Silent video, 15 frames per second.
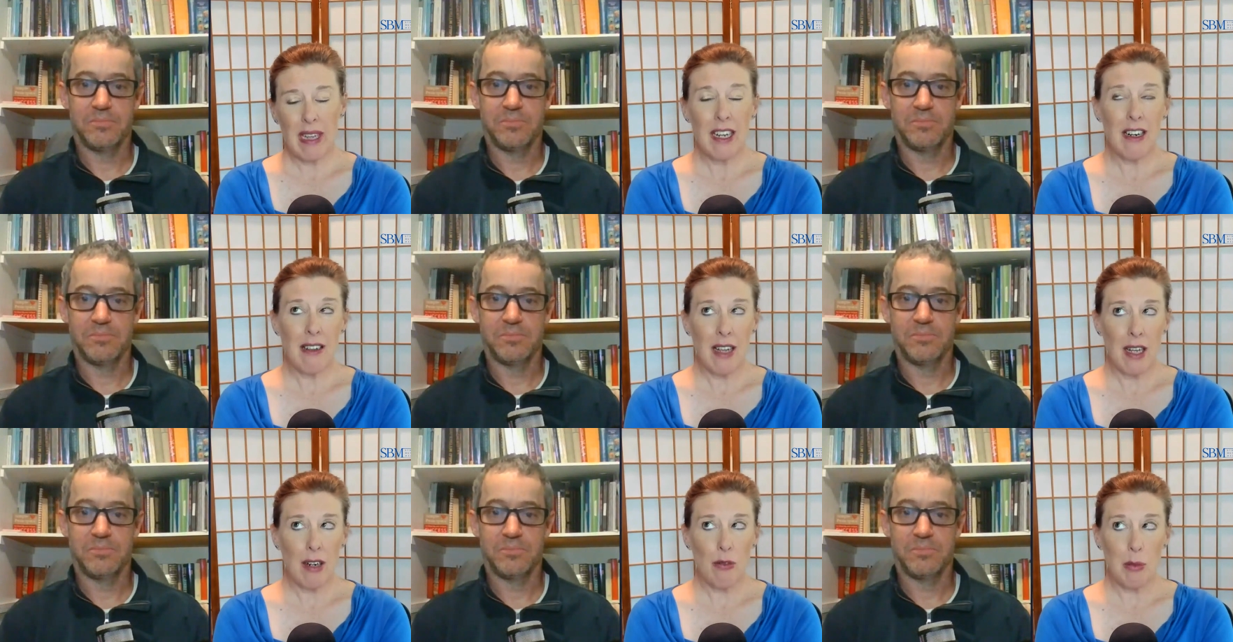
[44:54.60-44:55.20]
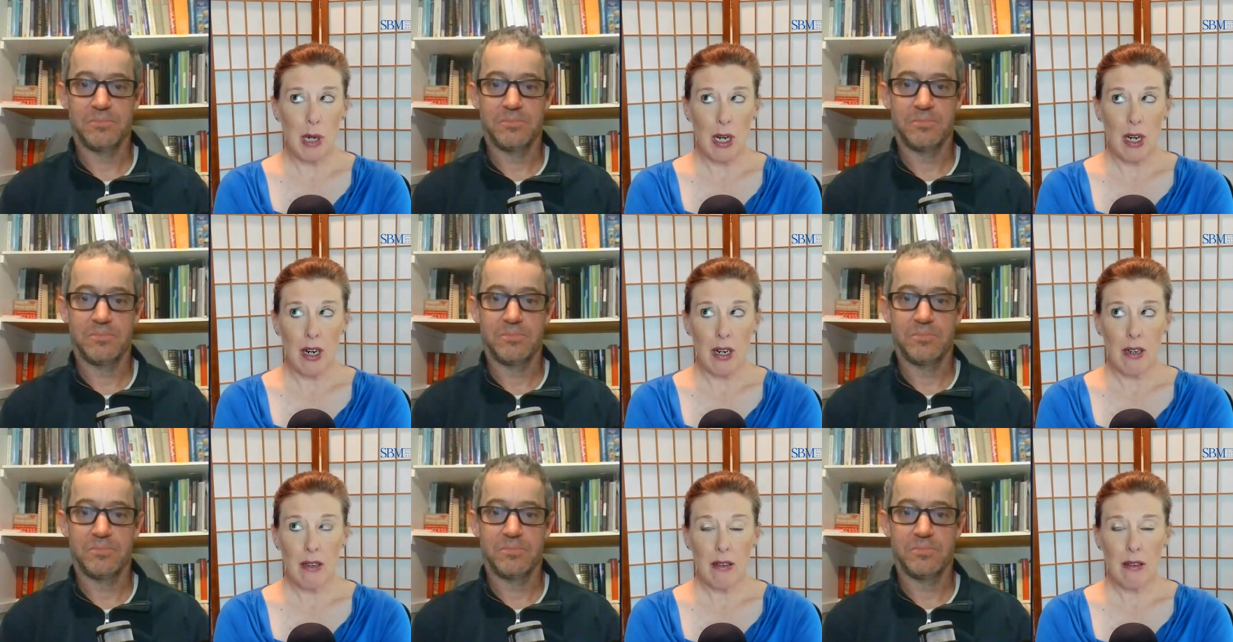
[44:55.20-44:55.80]
Speaker 1: a lot of them
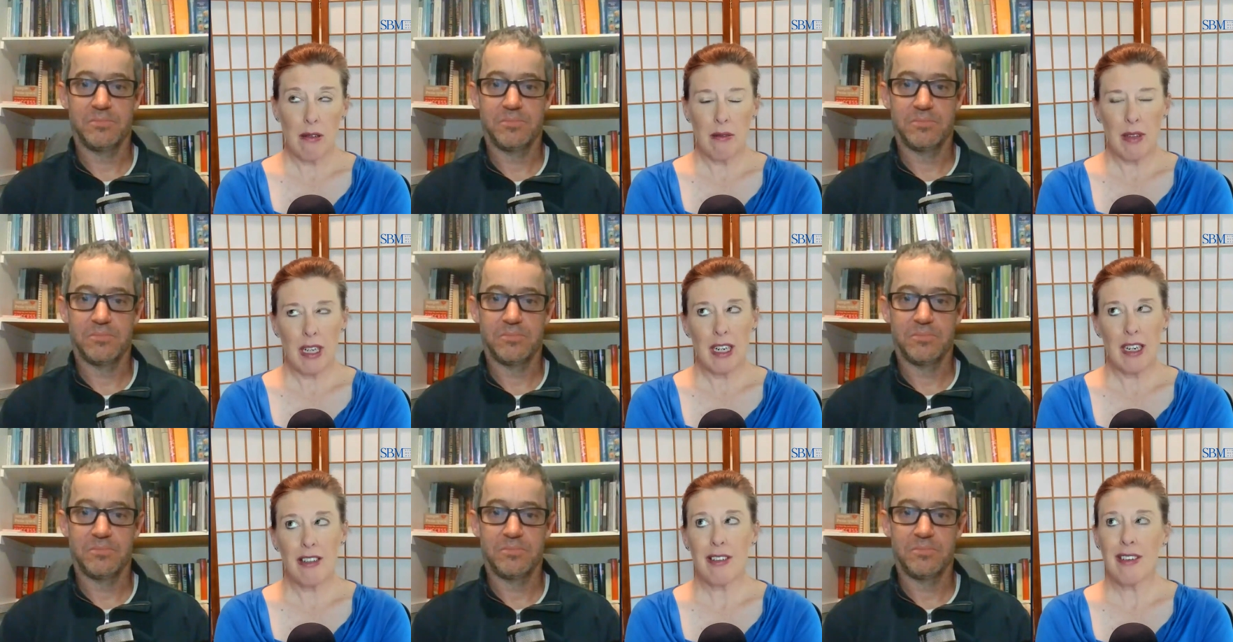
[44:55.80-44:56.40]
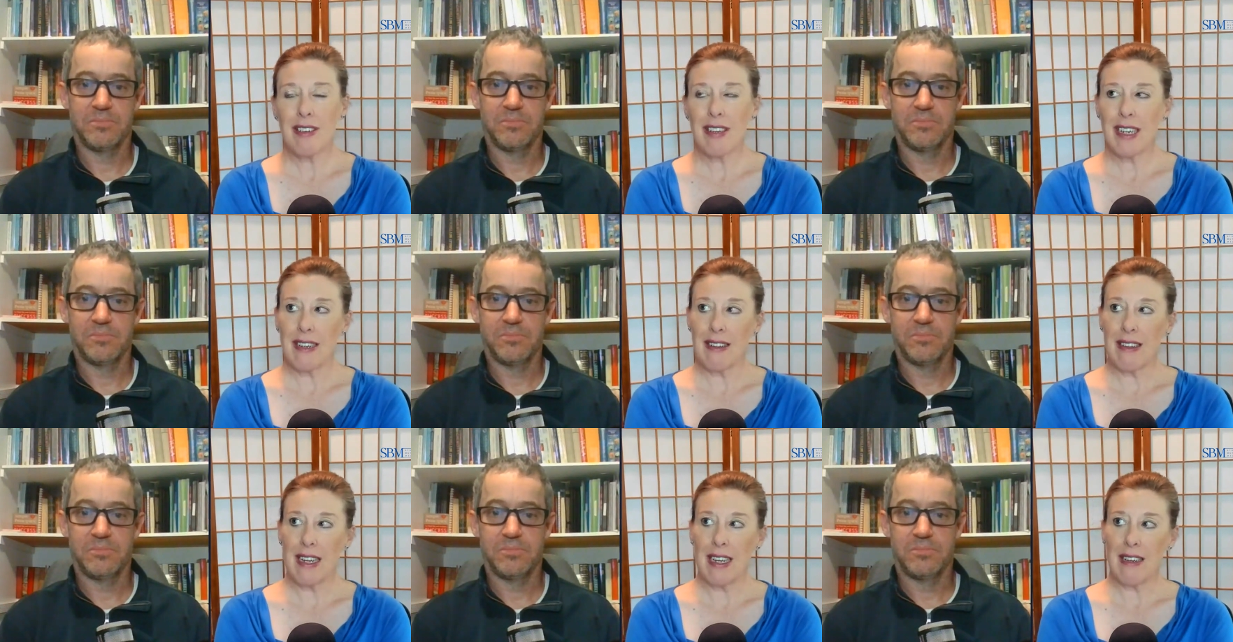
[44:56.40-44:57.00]
are, and I shouldn't say
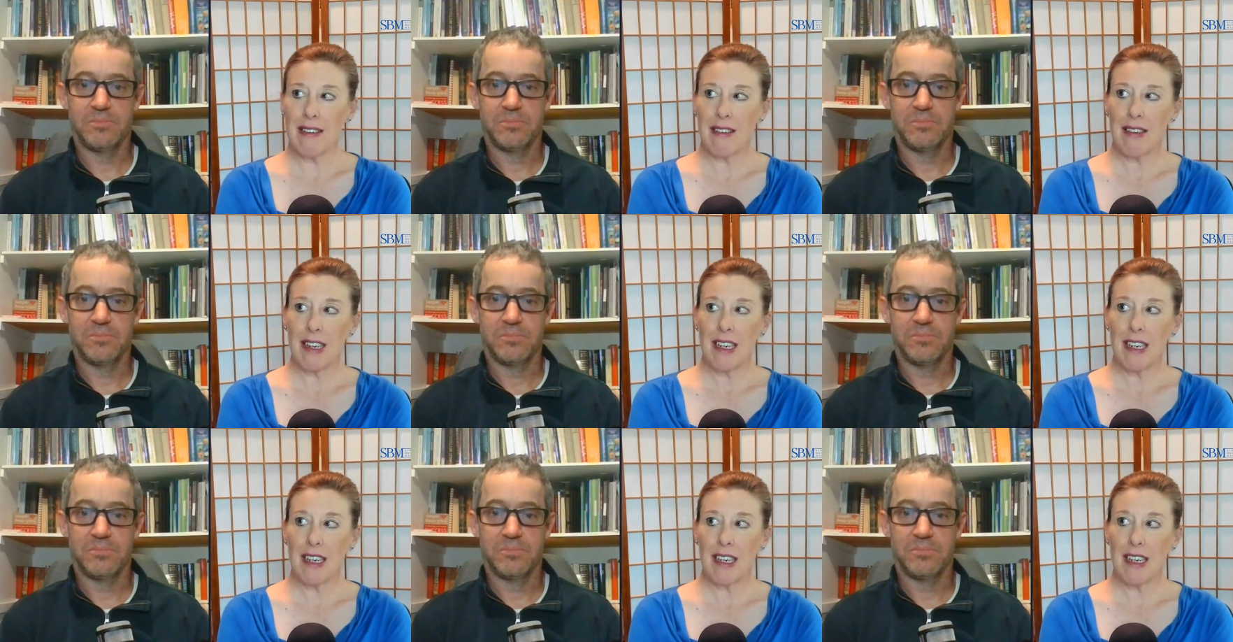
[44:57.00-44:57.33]
unless,